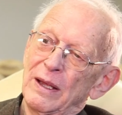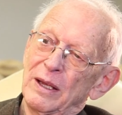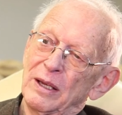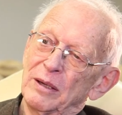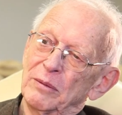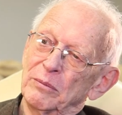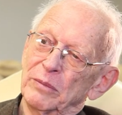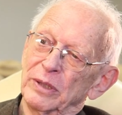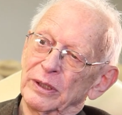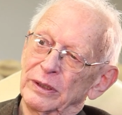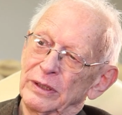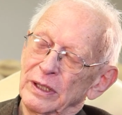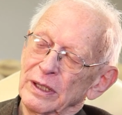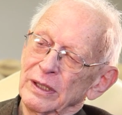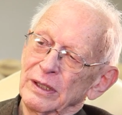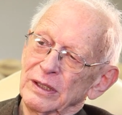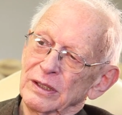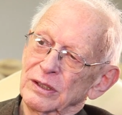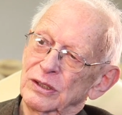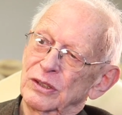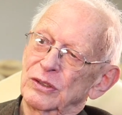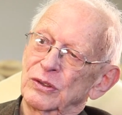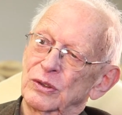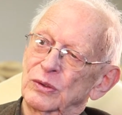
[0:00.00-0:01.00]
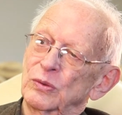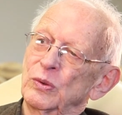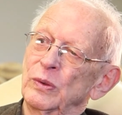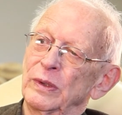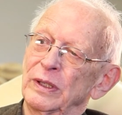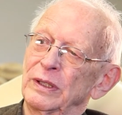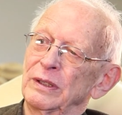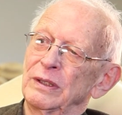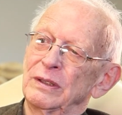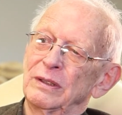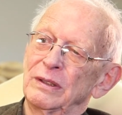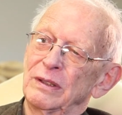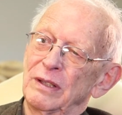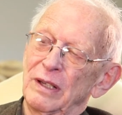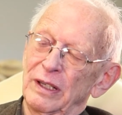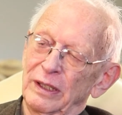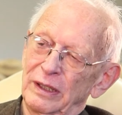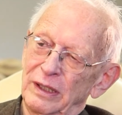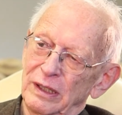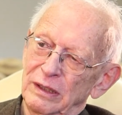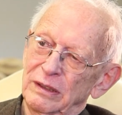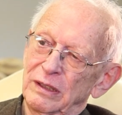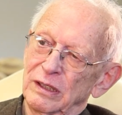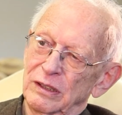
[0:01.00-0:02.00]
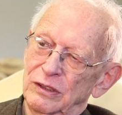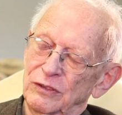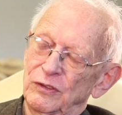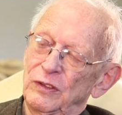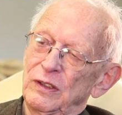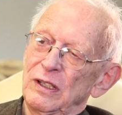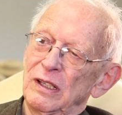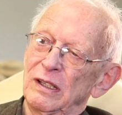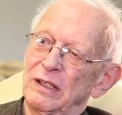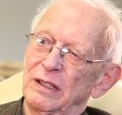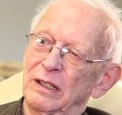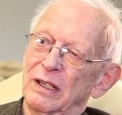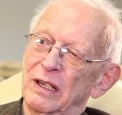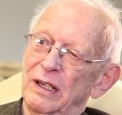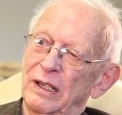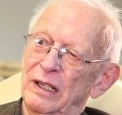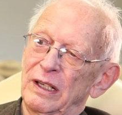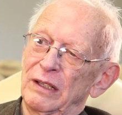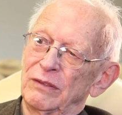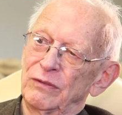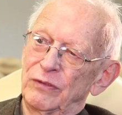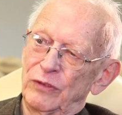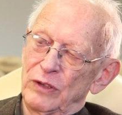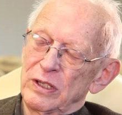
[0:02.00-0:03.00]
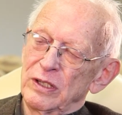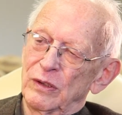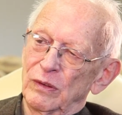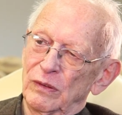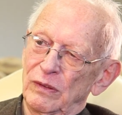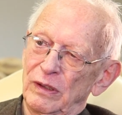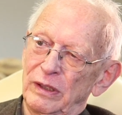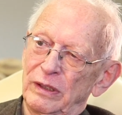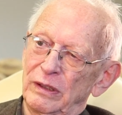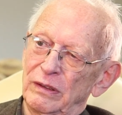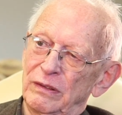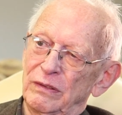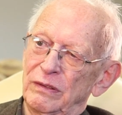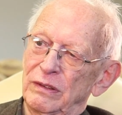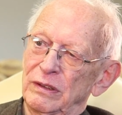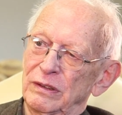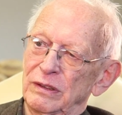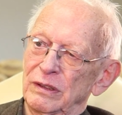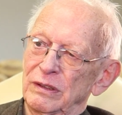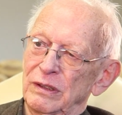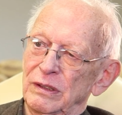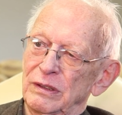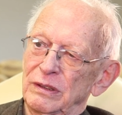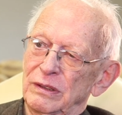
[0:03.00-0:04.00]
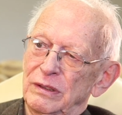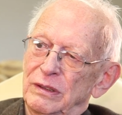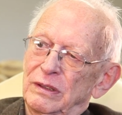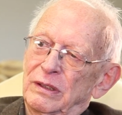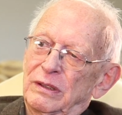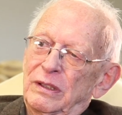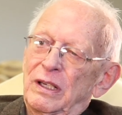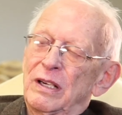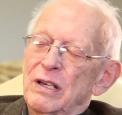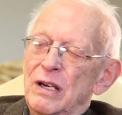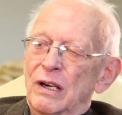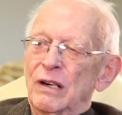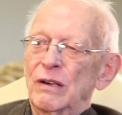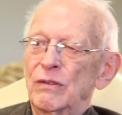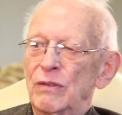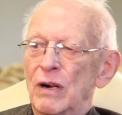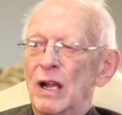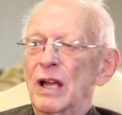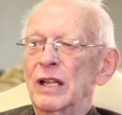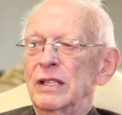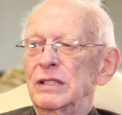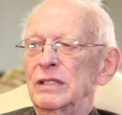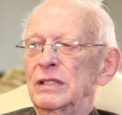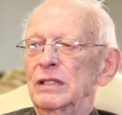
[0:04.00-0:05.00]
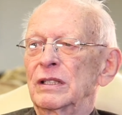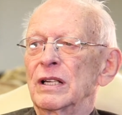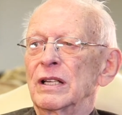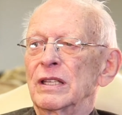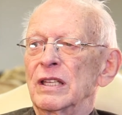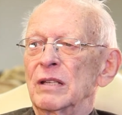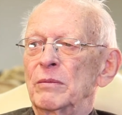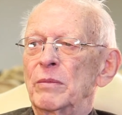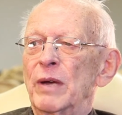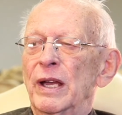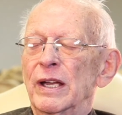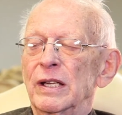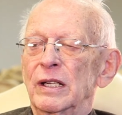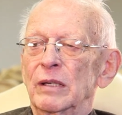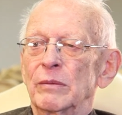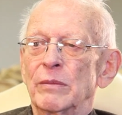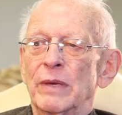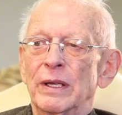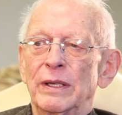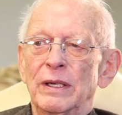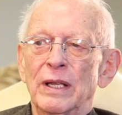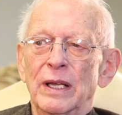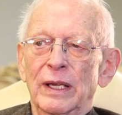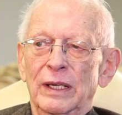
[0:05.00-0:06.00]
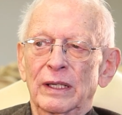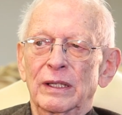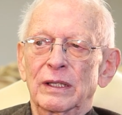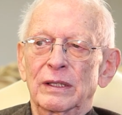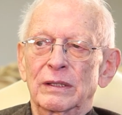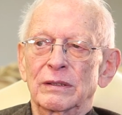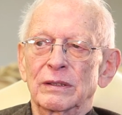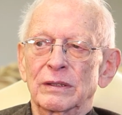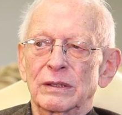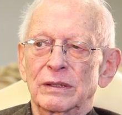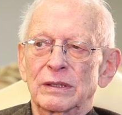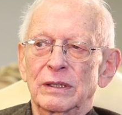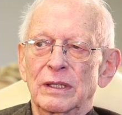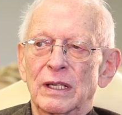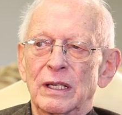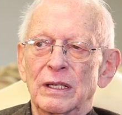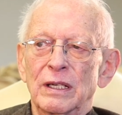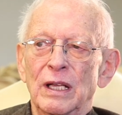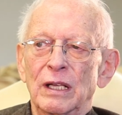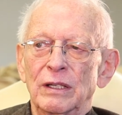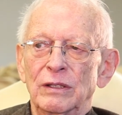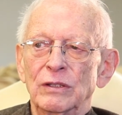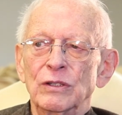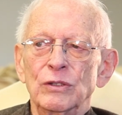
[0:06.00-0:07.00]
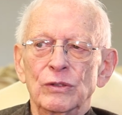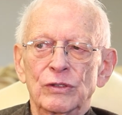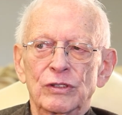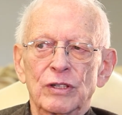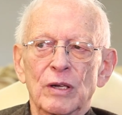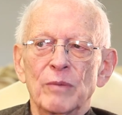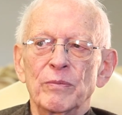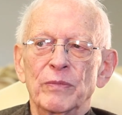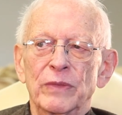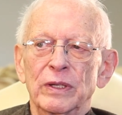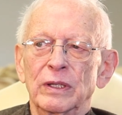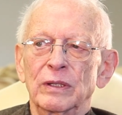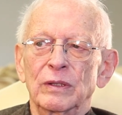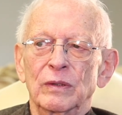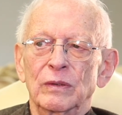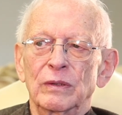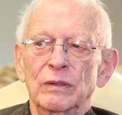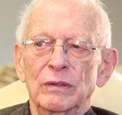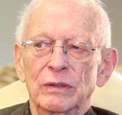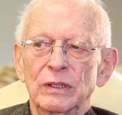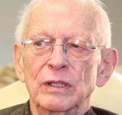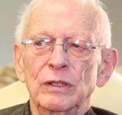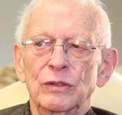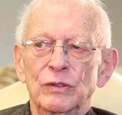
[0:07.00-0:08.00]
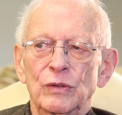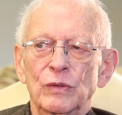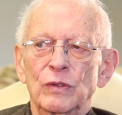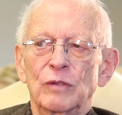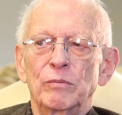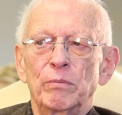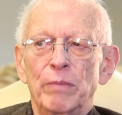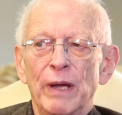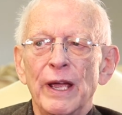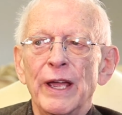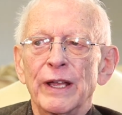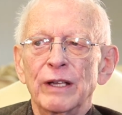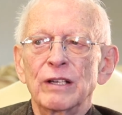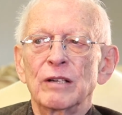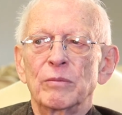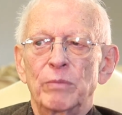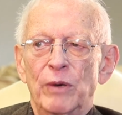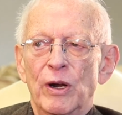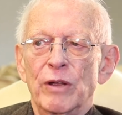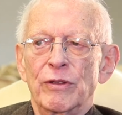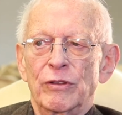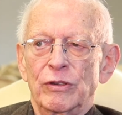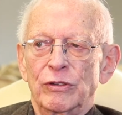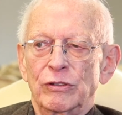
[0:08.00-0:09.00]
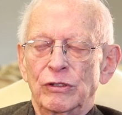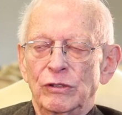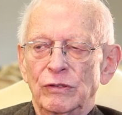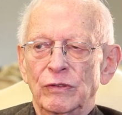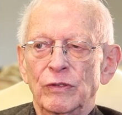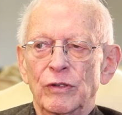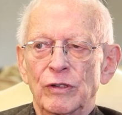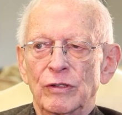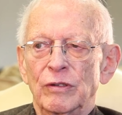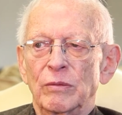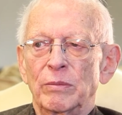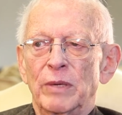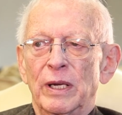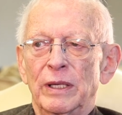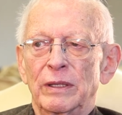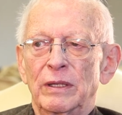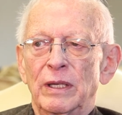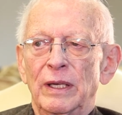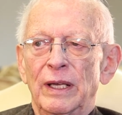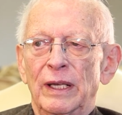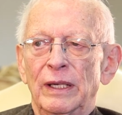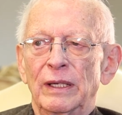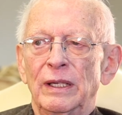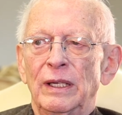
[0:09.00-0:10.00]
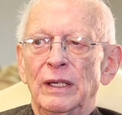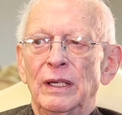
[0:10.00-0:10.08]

But then is when I get this feeling I had frequently of the hair rising on the back of my neck because I, I knew something. These were band of brothers. You've heard about that.